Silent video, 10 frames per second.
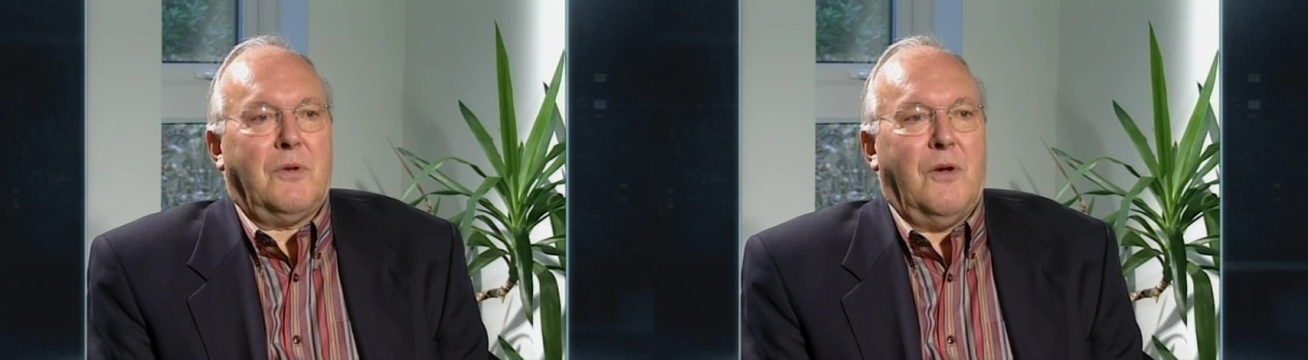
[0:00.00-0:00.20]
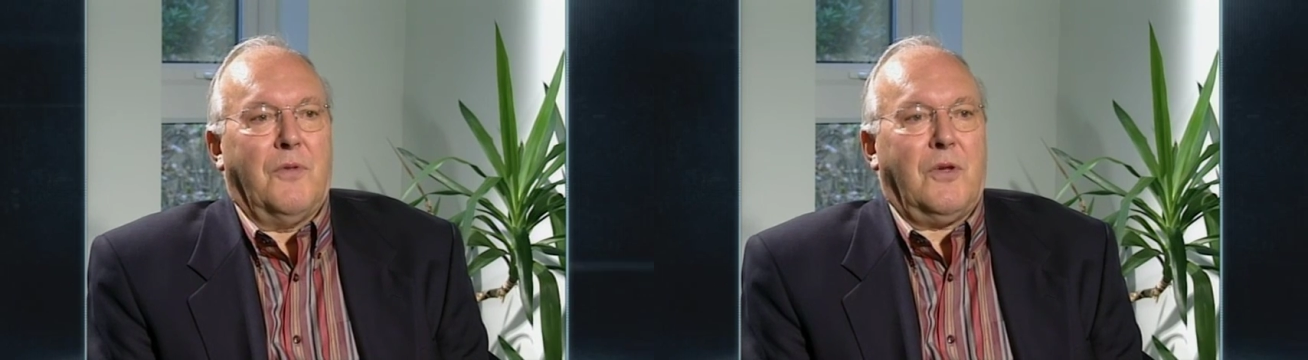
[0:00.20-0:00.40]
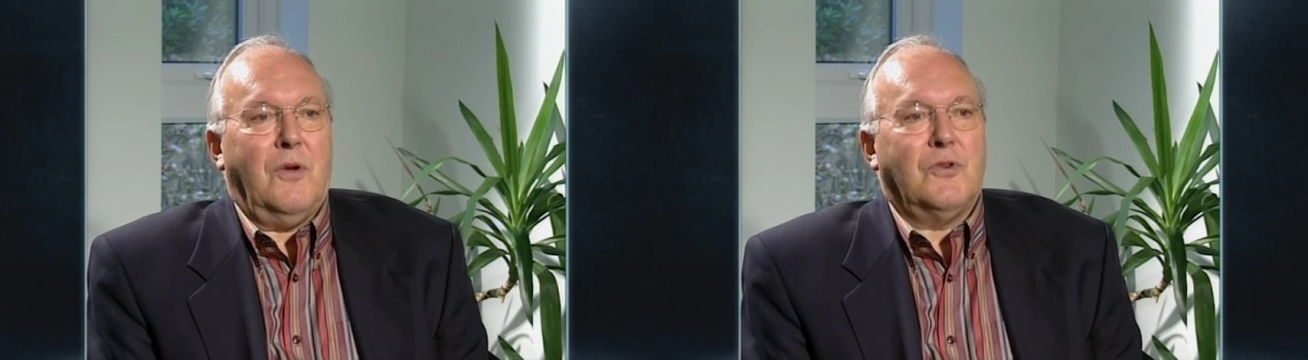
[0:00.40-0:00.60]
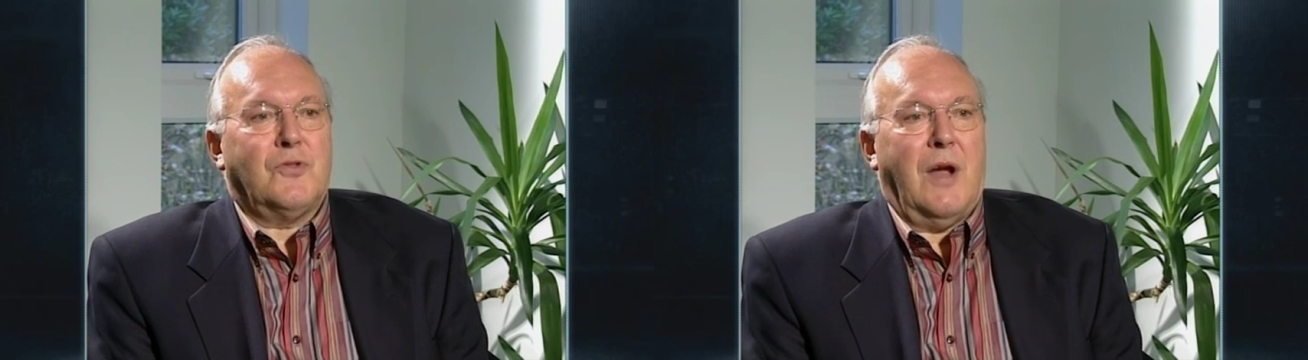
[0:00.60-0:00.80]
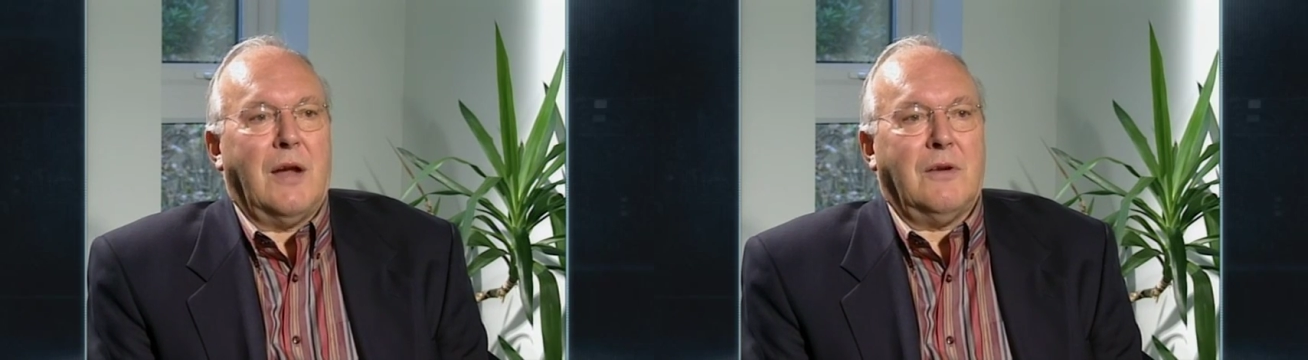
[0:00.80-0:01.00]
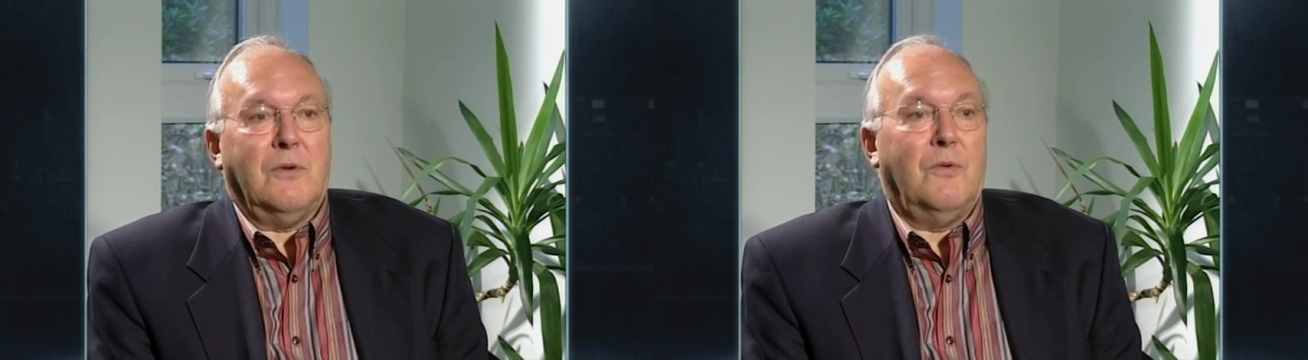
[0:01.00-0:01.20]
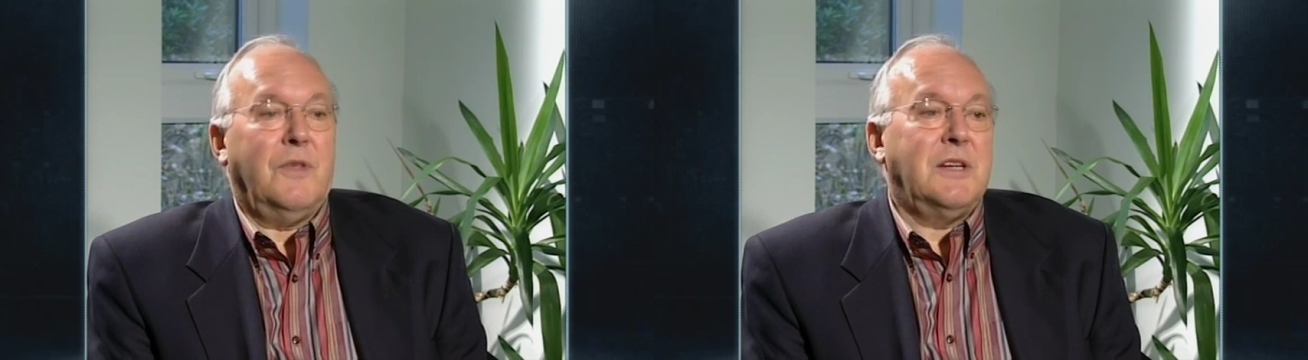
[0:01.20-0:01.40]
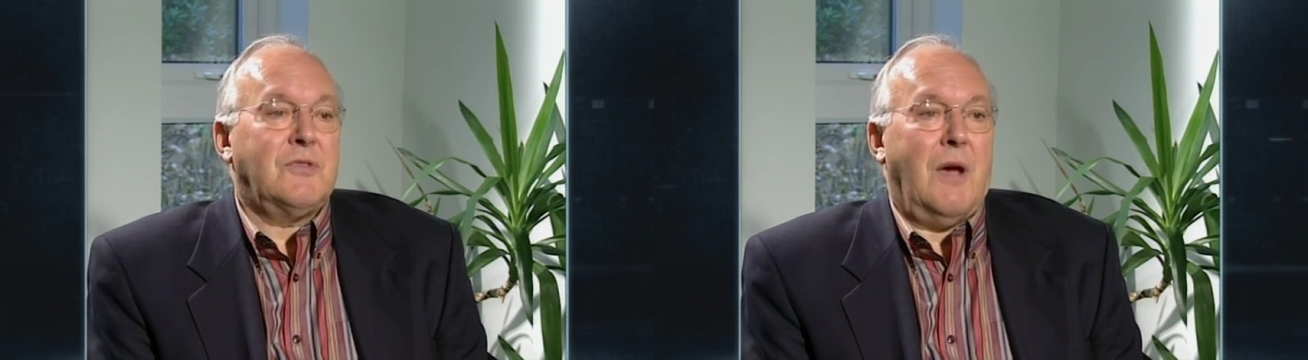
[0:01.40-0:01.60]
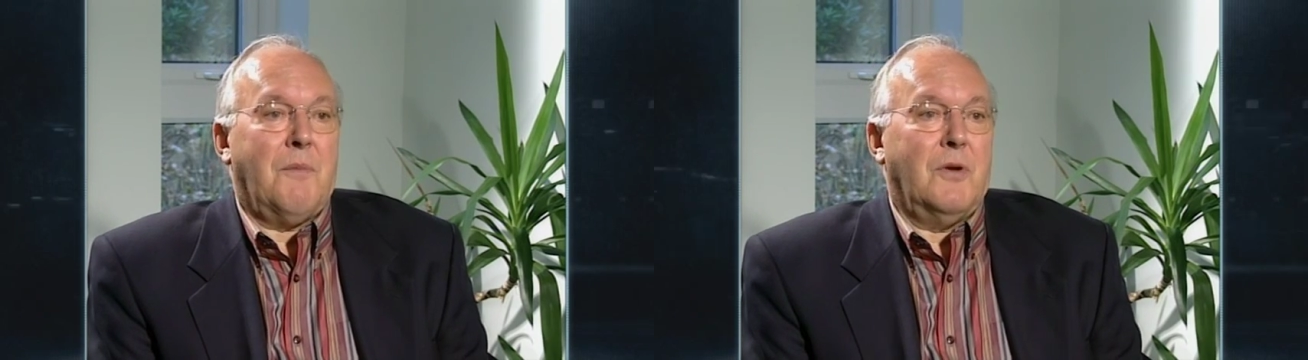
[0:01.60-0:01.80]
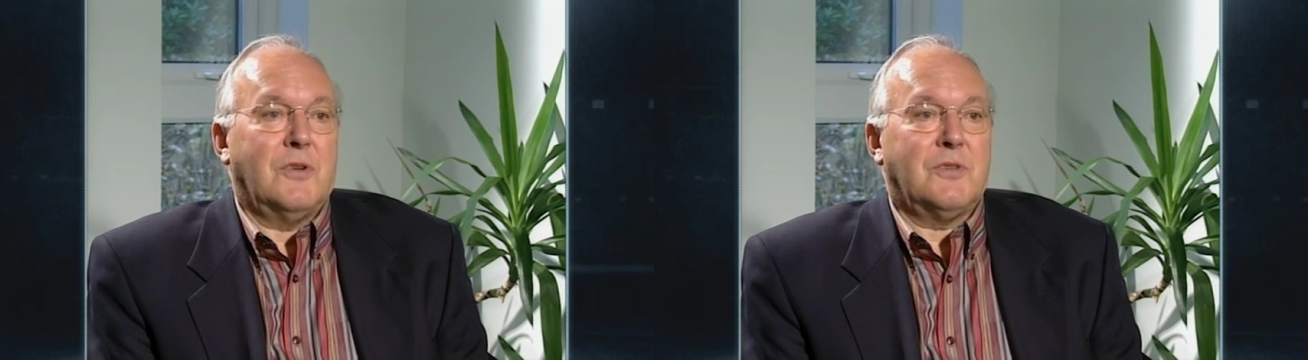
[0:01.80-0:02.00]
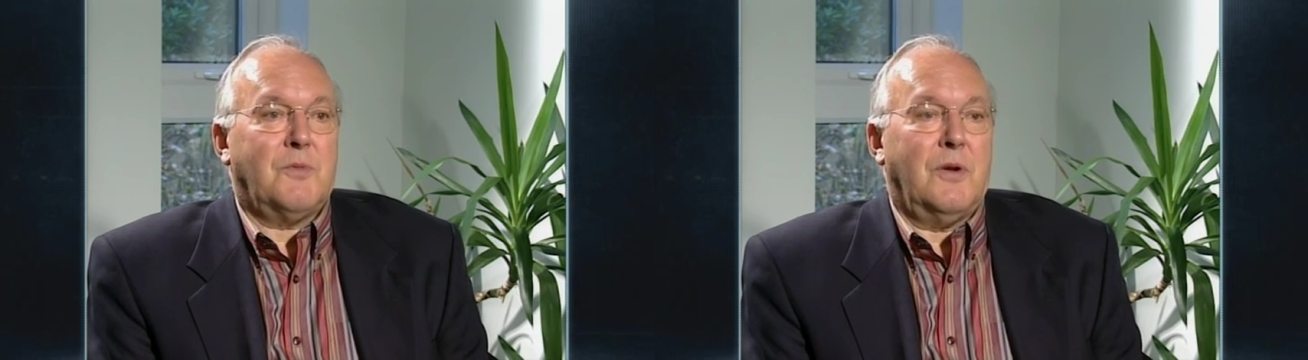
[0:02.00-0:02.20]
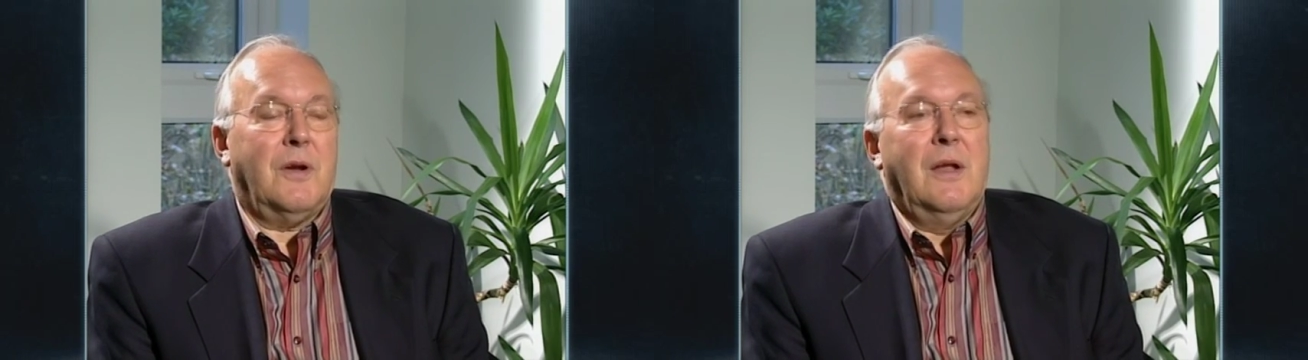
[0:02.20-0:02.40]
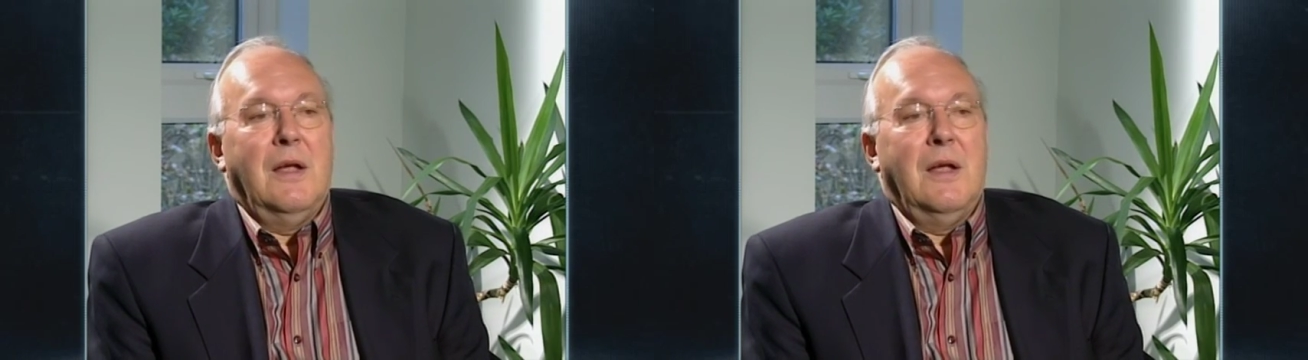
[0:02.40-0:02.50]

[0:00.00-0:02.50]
got the contract, and all these scrap merchants want